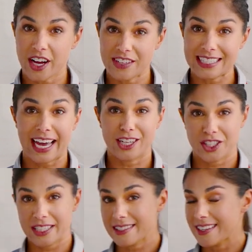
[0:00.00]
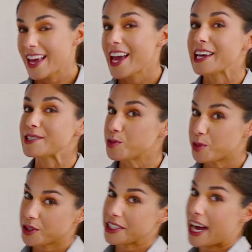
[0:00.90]
Oven's edges as you
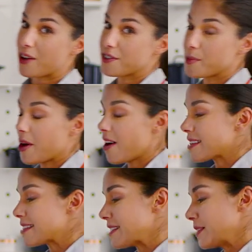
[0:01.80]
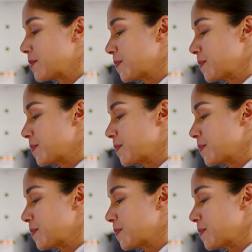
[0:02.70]
pull it out of the box.